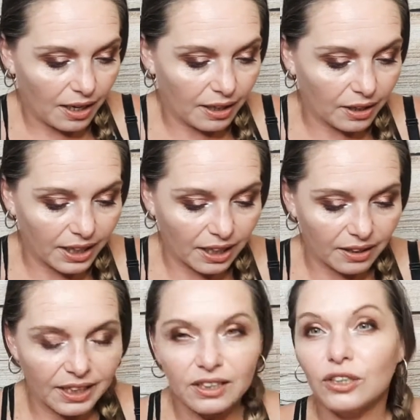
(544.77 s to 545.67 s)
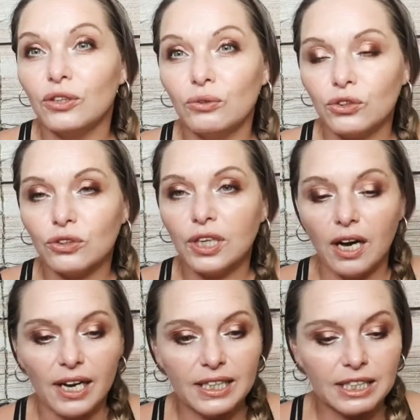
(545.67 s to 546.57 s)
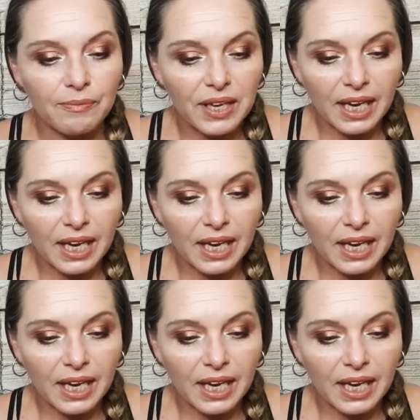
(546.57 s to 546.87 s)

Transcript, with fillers: And I got like the neutral kind.